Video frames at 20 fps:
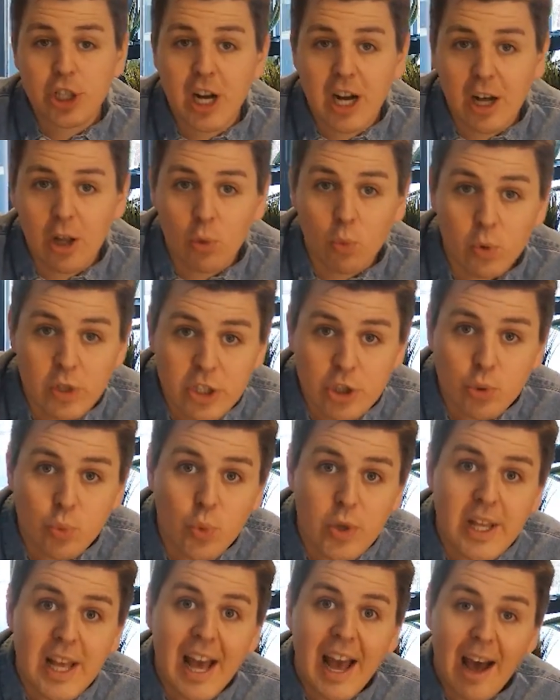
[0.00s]
Owl, which
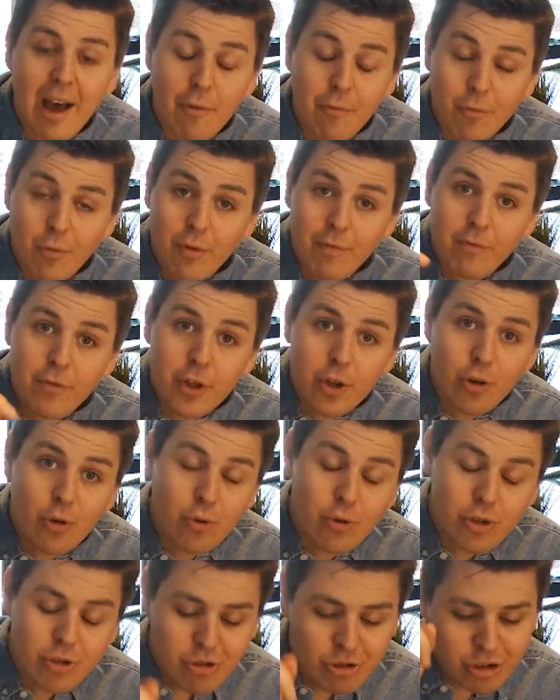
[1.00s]
we have
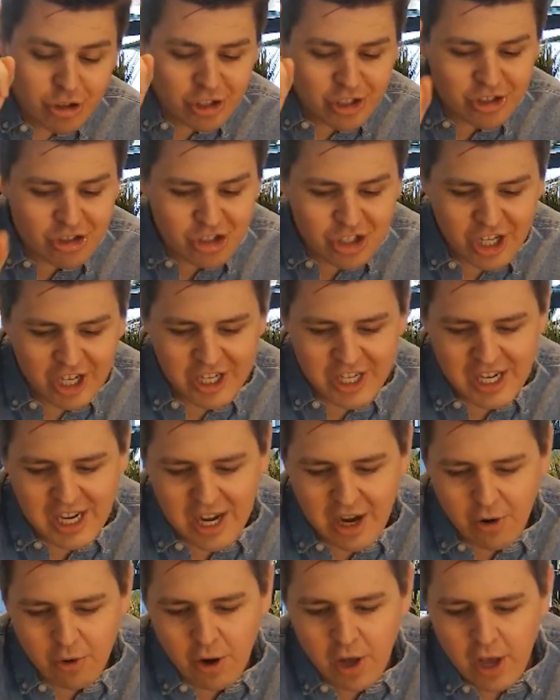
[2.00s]
reviewed. You should check it
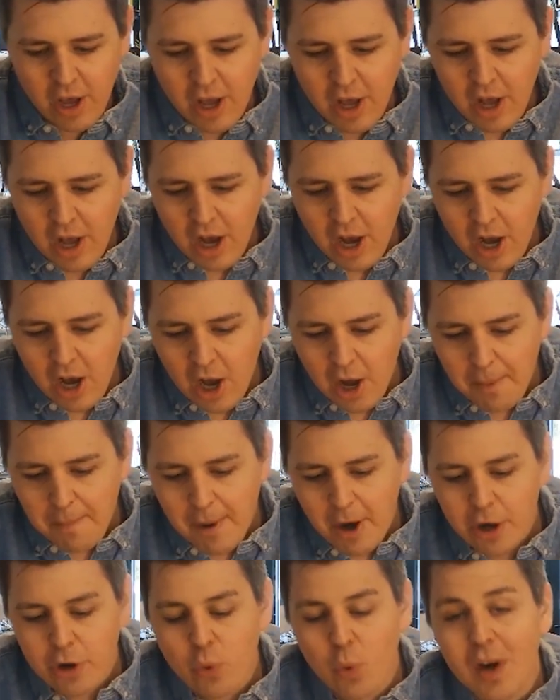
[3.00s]
out.
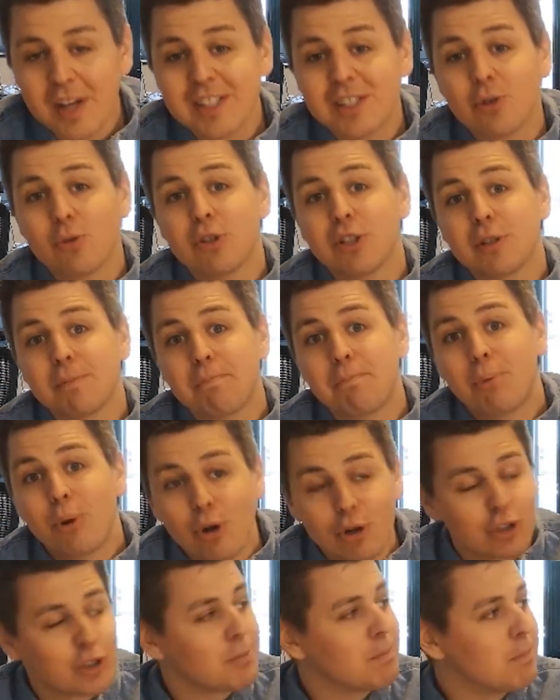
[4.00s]
Otherwise, there is
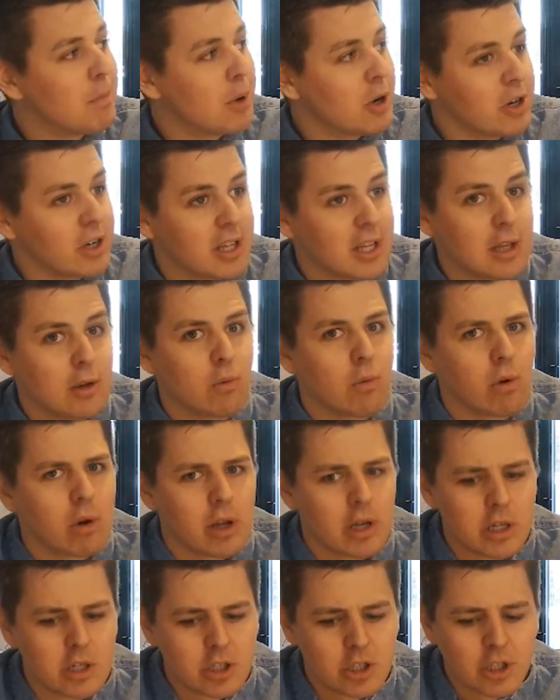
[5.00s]
Push Monkey,
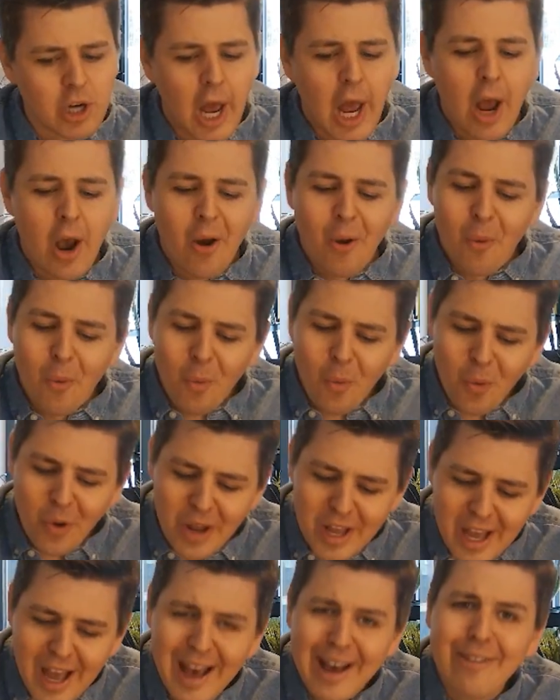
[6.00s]
which
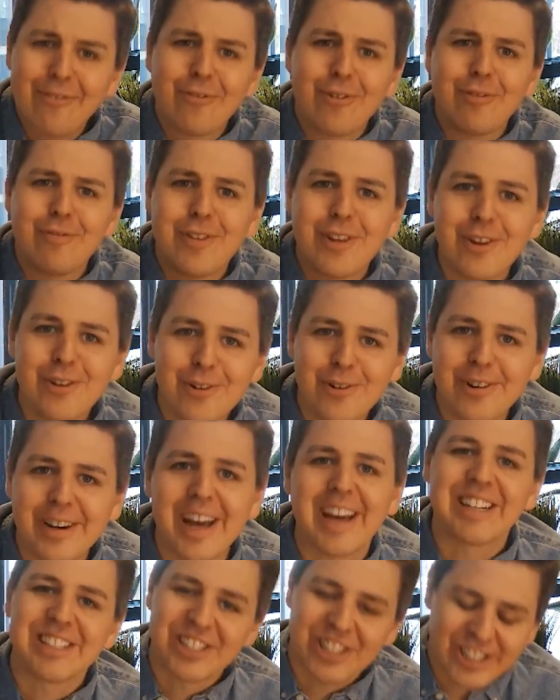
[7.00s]
we have reviewed.
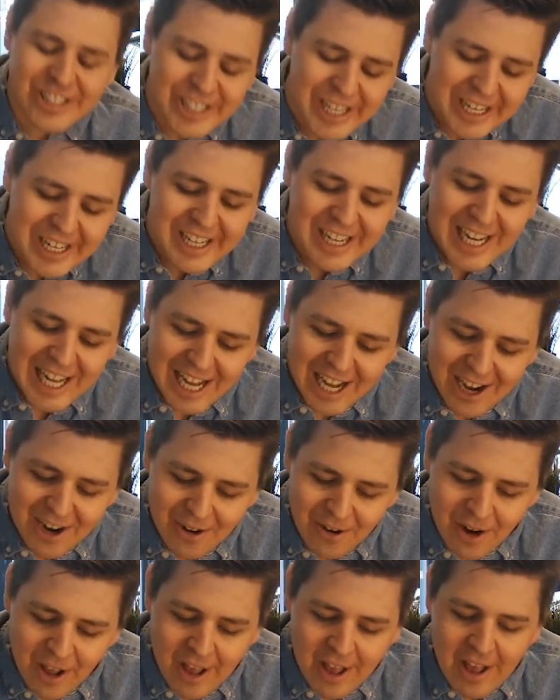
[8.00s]
Check it out.